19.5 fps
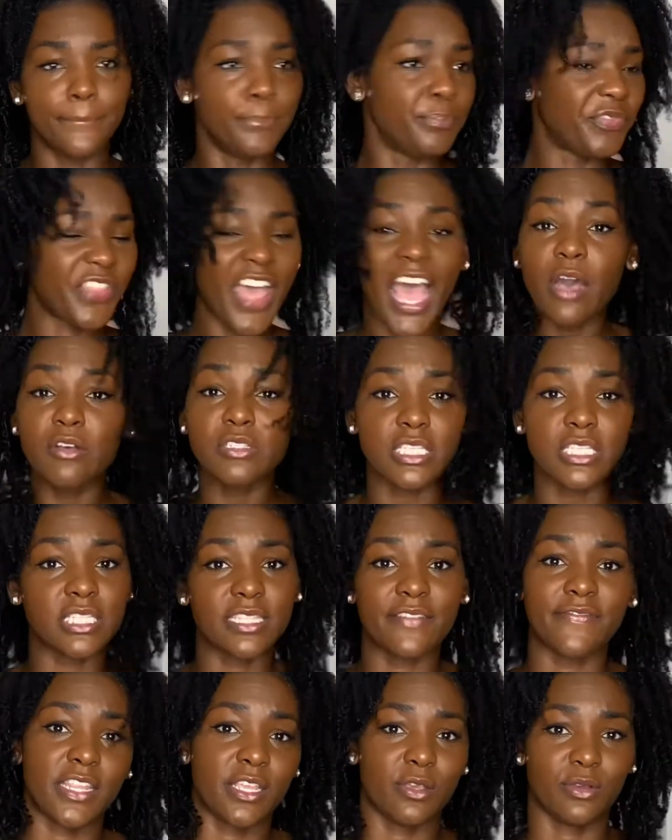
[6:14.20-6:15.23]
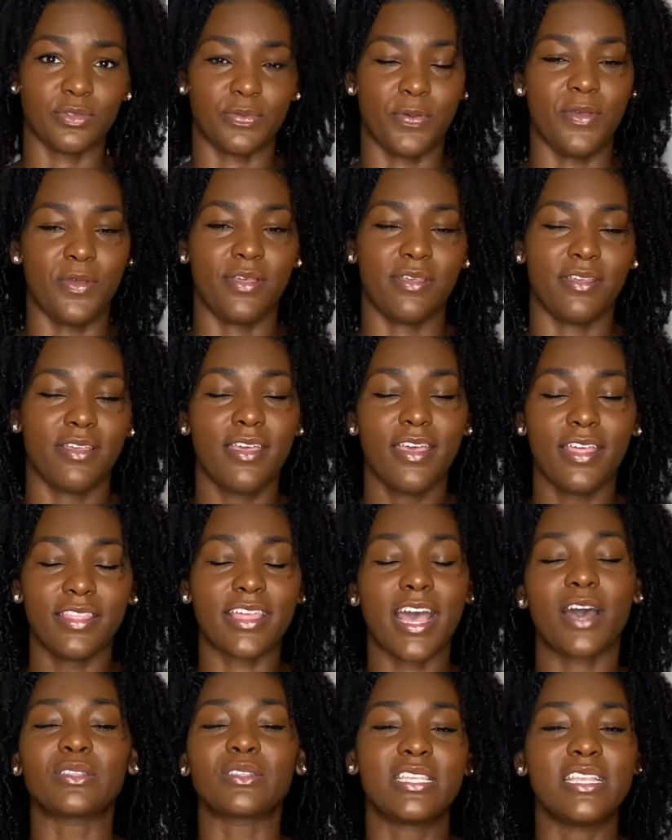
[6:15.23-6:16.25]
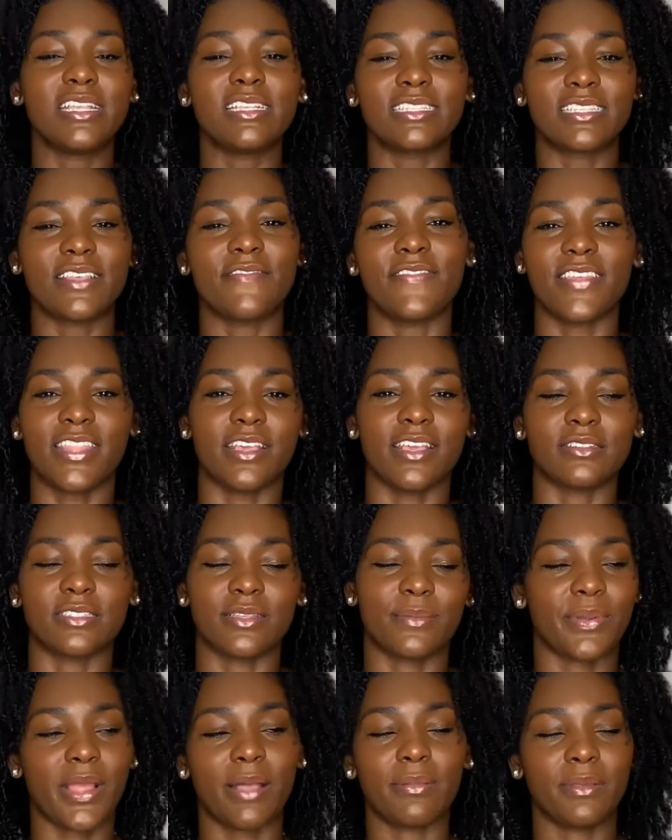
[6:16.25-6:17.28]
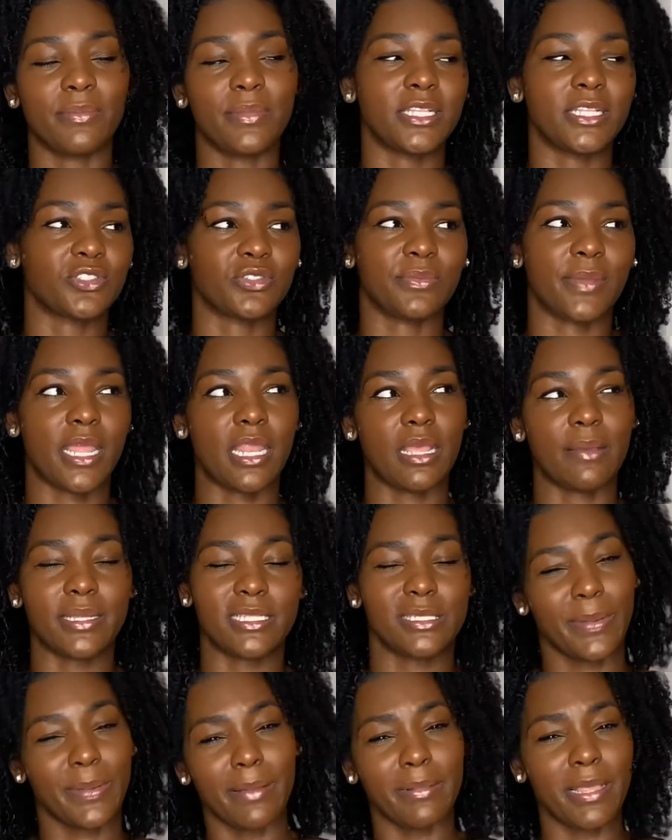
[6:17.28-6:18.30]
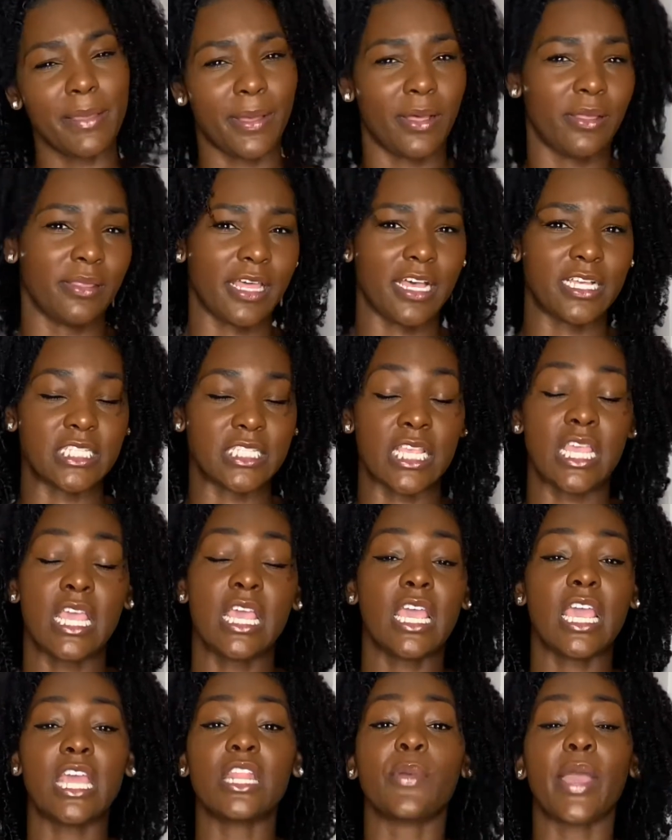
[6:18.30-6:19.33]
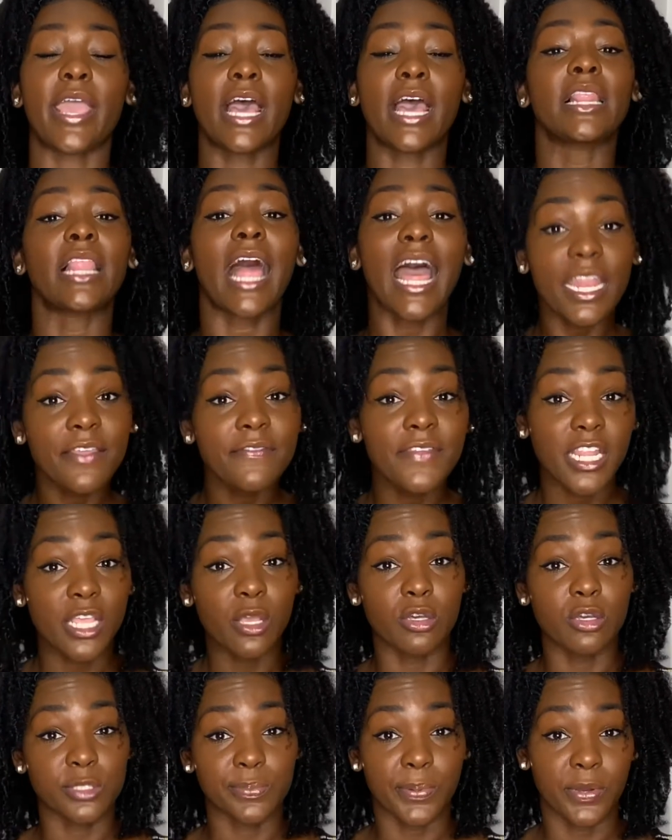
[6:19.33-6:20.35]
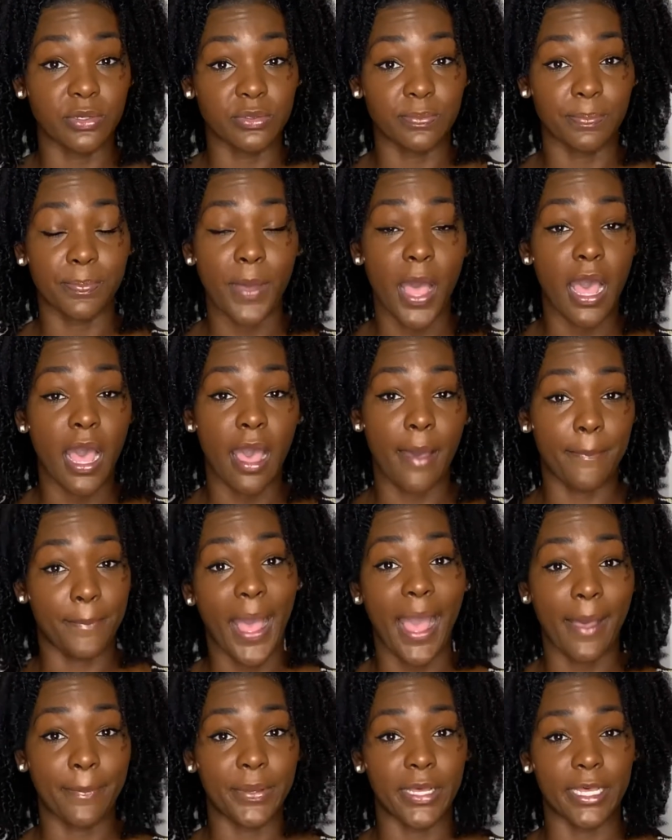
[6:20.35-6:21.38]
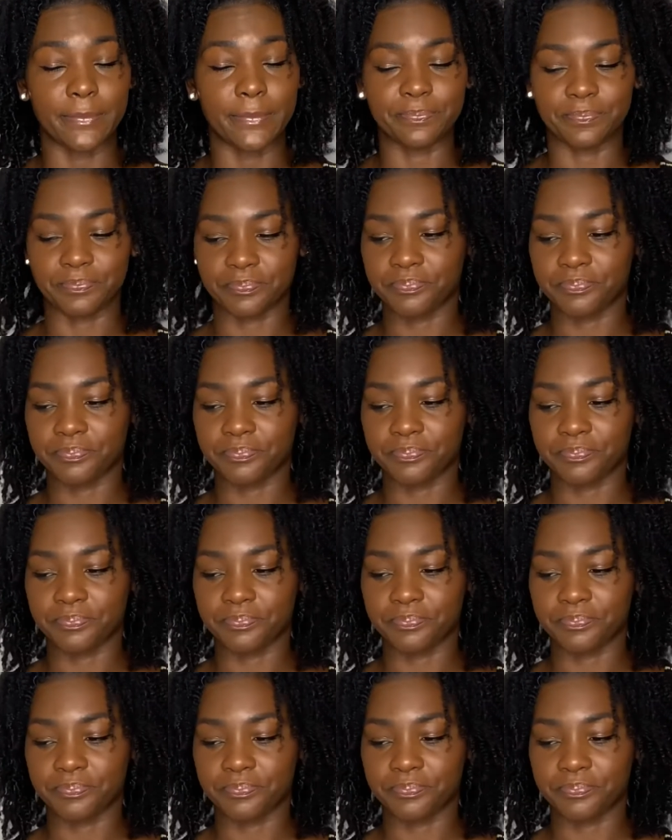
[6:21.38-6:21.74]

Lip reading: Thousands of videos. I'm probably being dramatic, but it's probably about 1,000. Anyway, a lot of videos pop up.